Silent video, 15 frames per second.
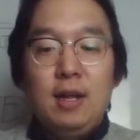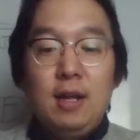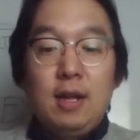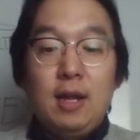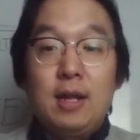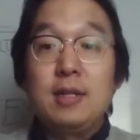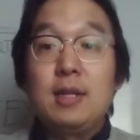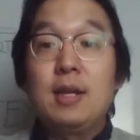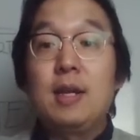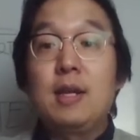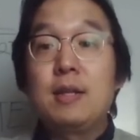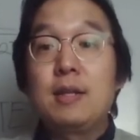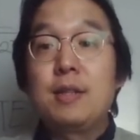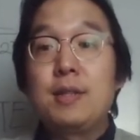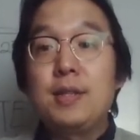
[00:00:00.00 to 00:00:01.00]
And then
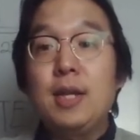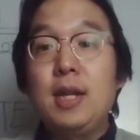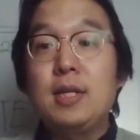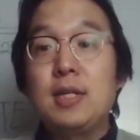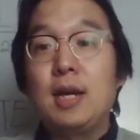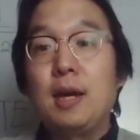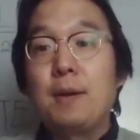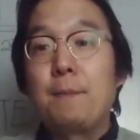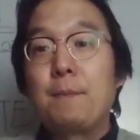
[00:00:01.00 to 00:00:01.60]
theta,